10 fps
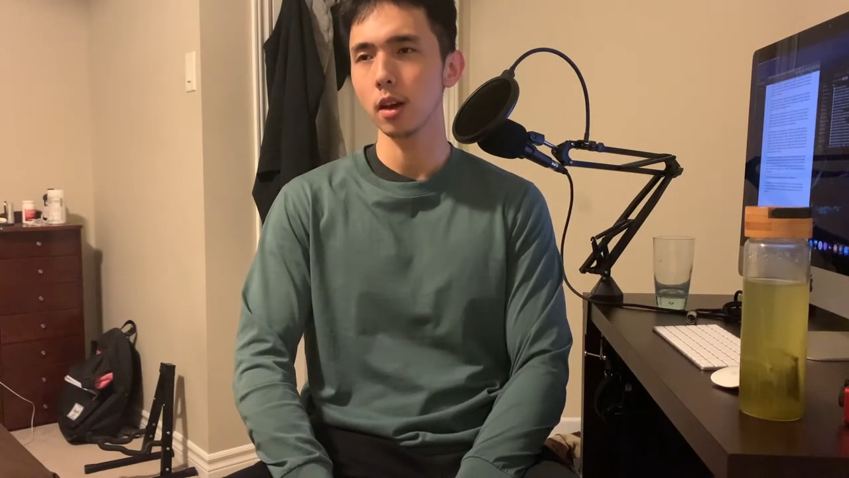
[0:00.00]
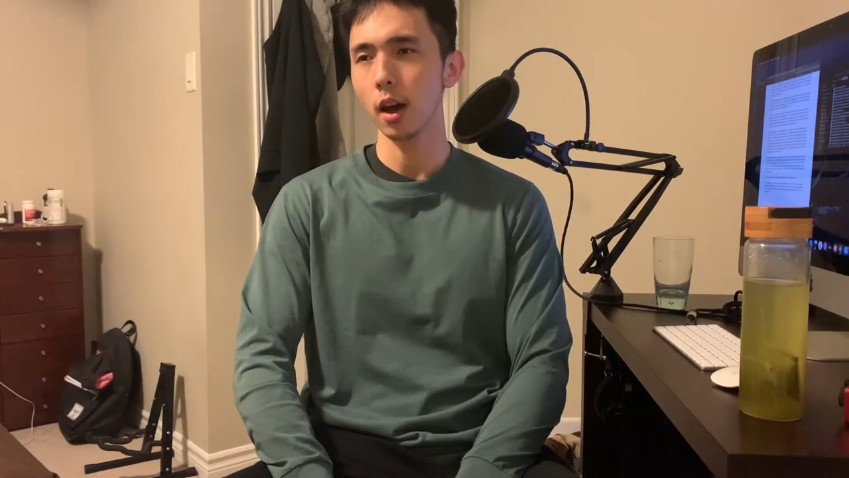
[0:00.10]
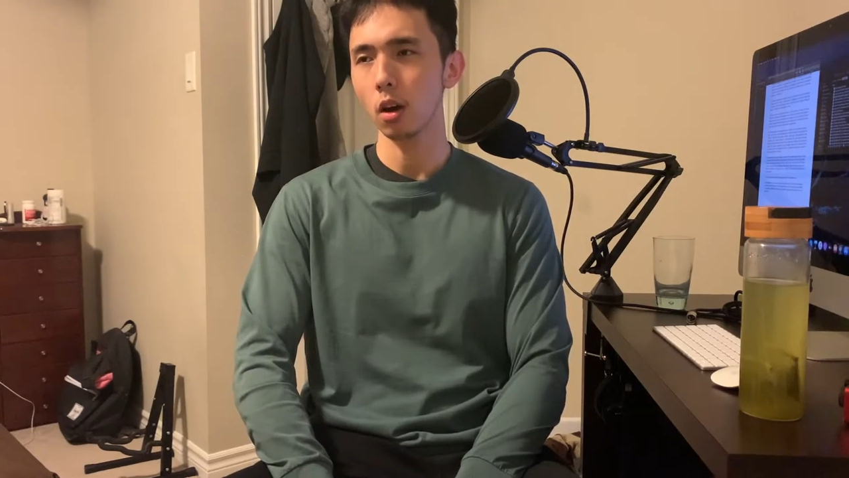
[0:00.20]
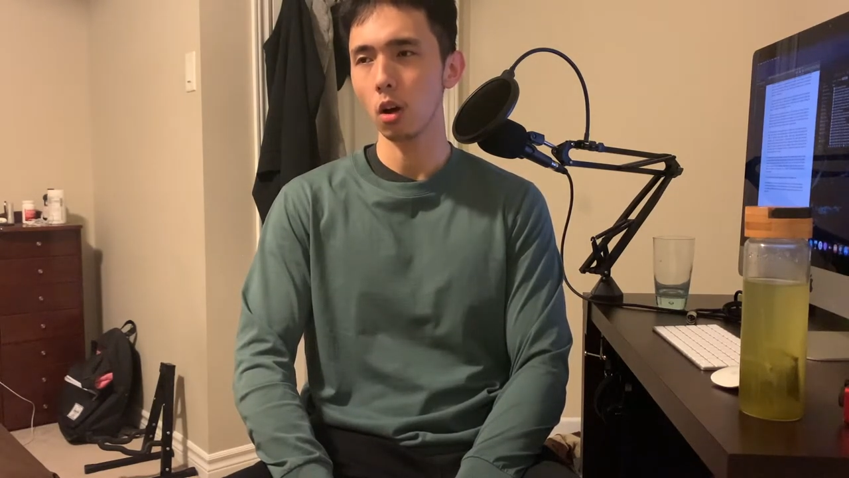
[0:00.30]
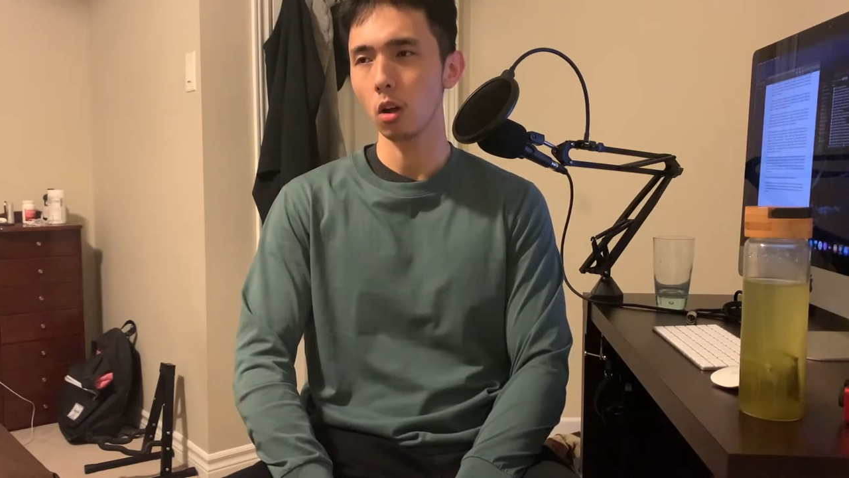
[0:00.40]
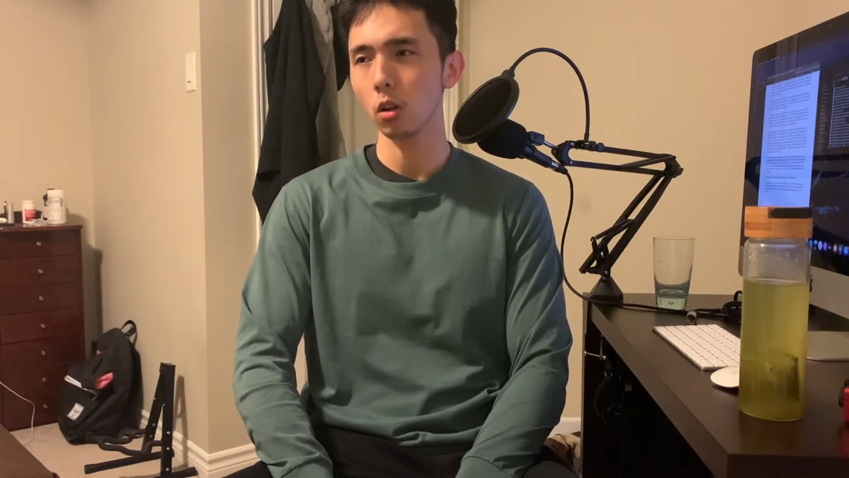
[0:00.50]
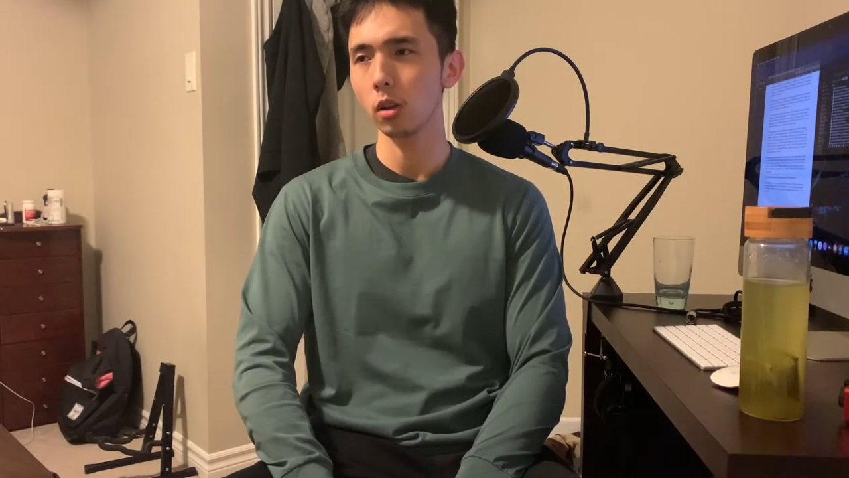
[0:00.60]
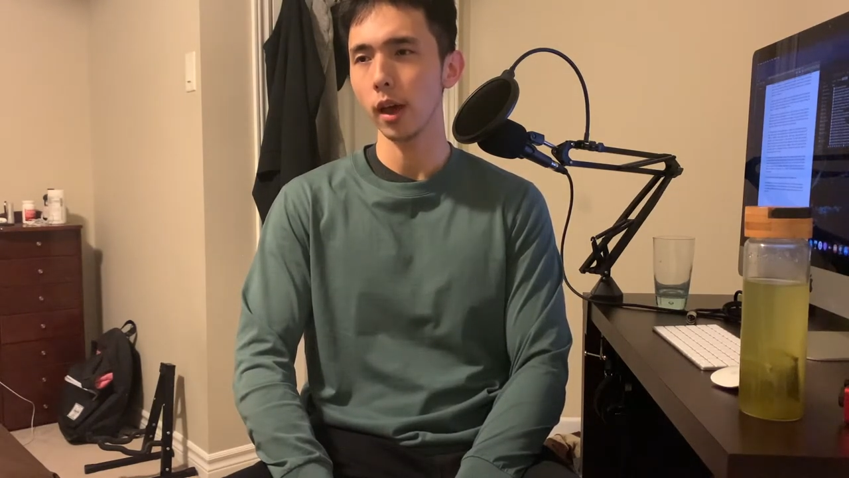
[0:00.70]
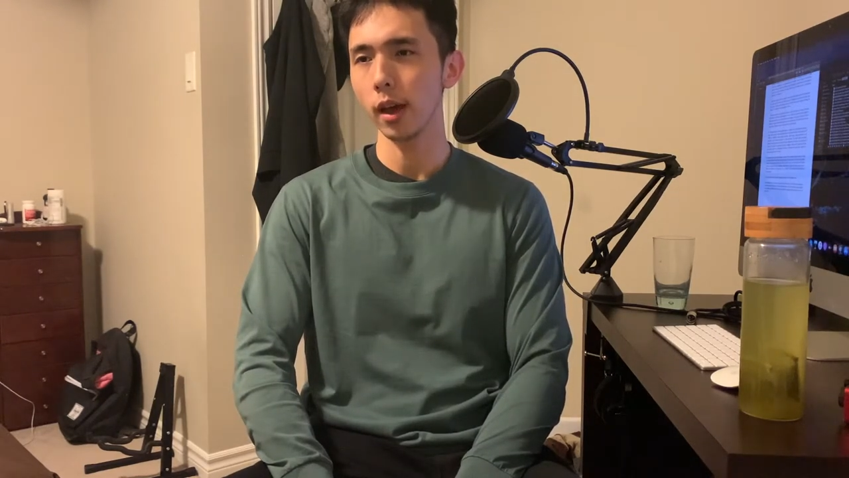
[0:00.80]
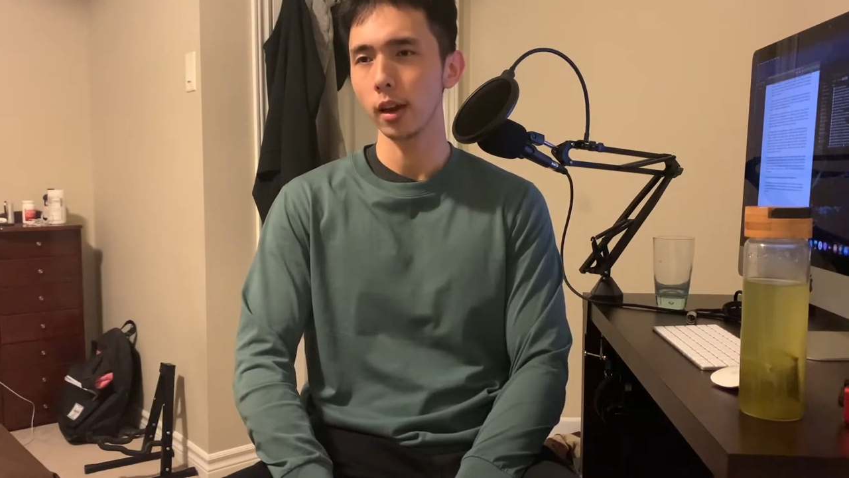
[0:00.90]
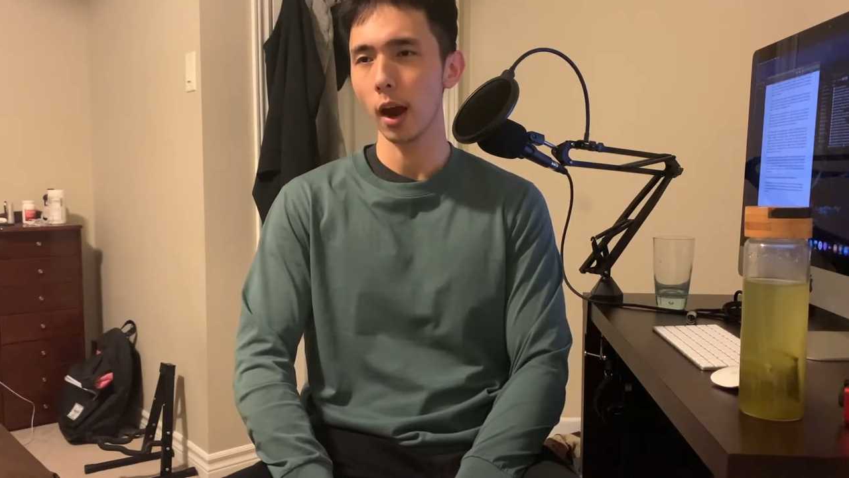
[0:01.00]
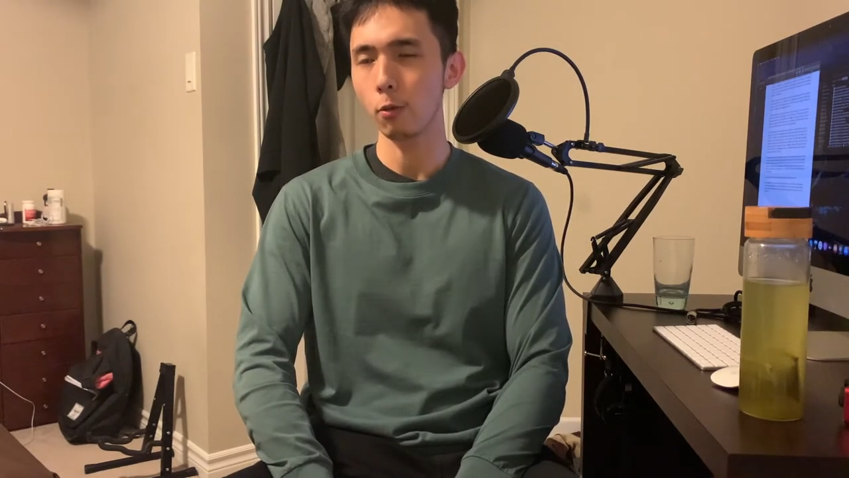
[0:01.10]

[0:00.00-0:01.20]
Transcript: at all and I